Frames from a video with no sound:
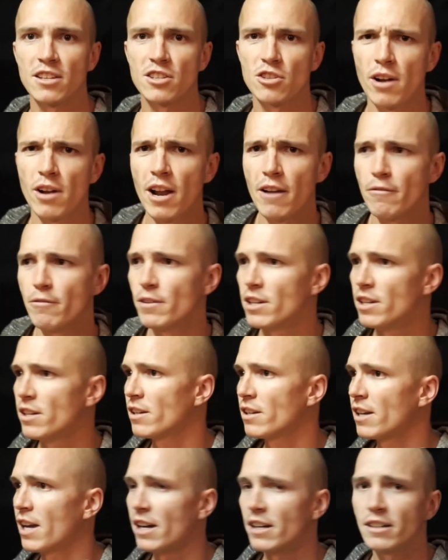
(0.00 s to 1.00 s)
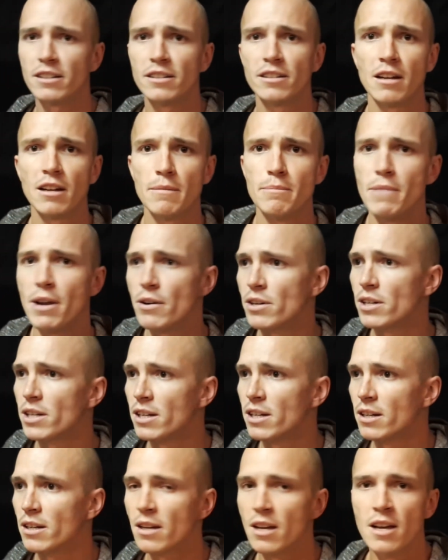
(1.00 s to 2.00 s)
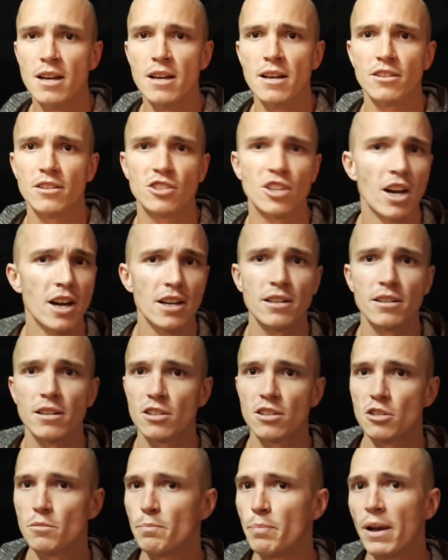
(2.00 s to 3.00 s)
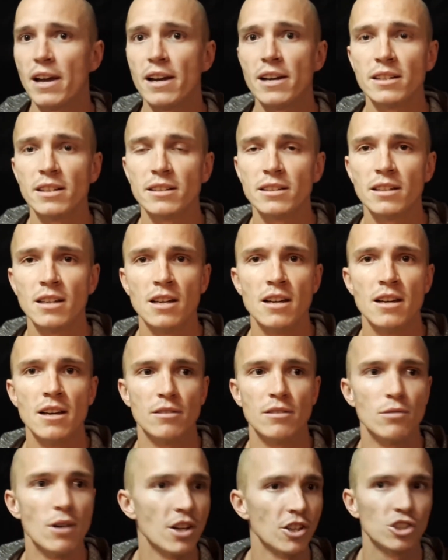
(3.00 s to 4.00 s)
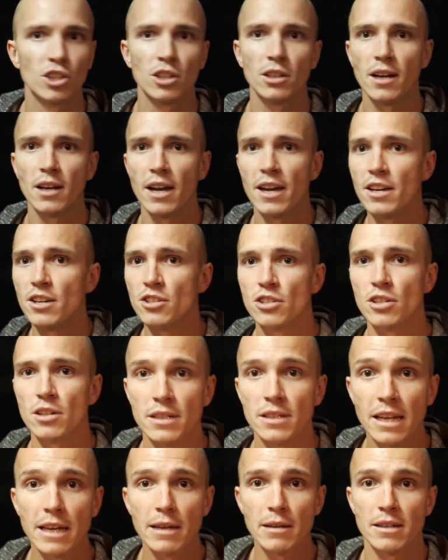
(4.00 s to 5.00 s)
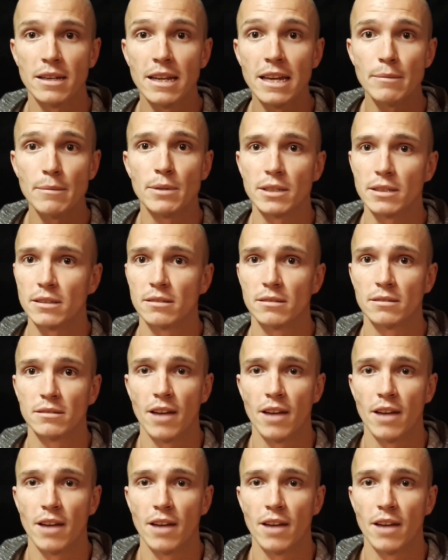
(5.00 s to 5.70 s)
South Africa, Canada, America, China, Japan, Russia, Asia, name it.